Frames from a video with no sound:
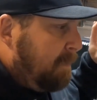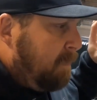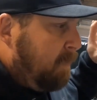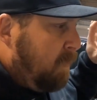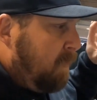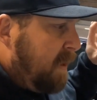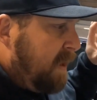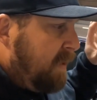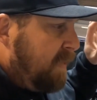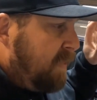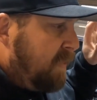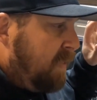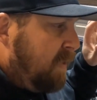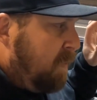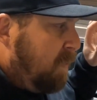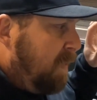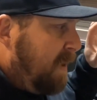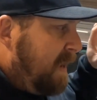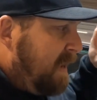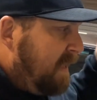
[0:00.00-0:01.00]
with the
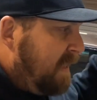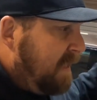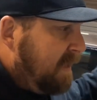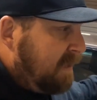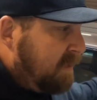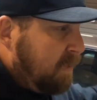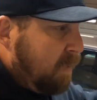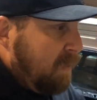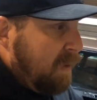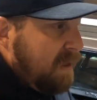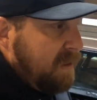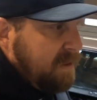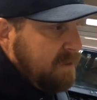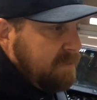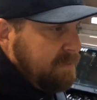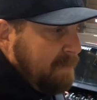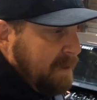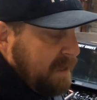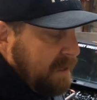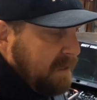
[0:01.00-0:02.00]
way that the
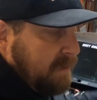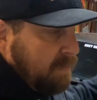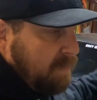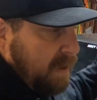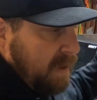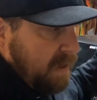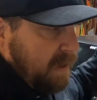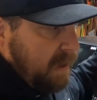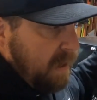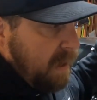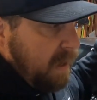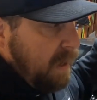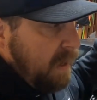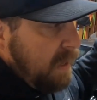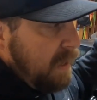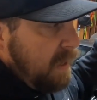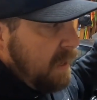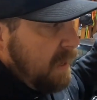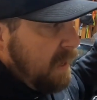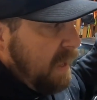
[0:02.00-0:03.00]
weather's been and
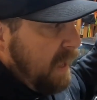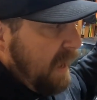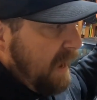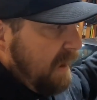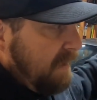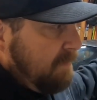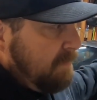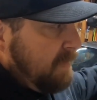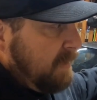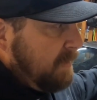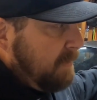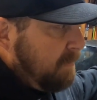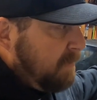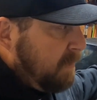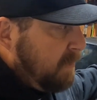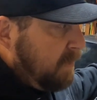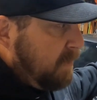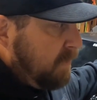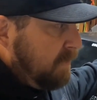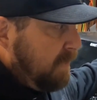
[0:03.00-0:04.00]
whatnot, I haven't been able
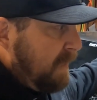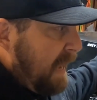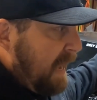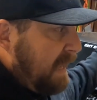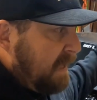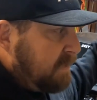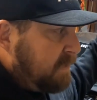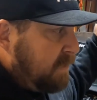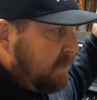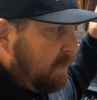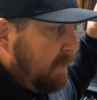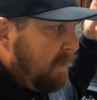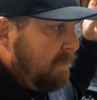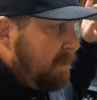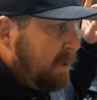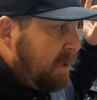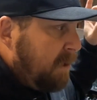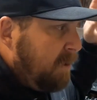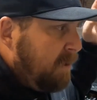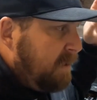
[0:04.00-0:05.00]
to do that. So I'm
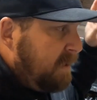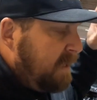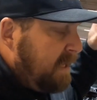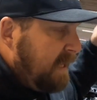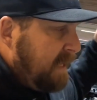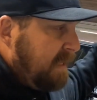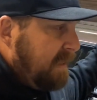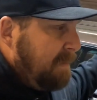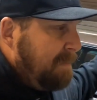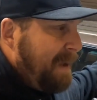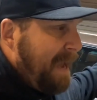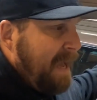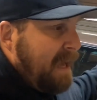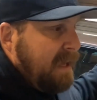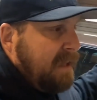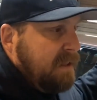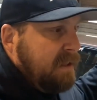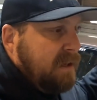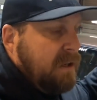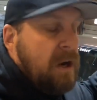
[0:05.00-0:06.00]
going to go ahead and take the
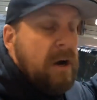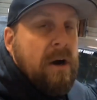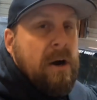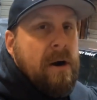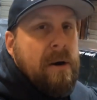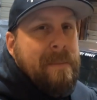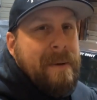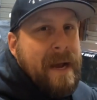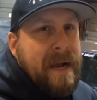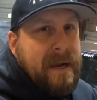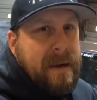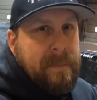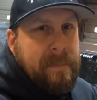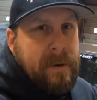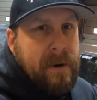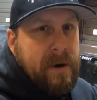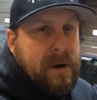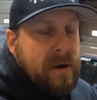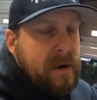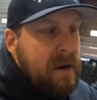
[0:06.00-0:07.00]
back of the car back
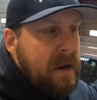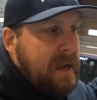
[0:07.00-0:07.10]
apart.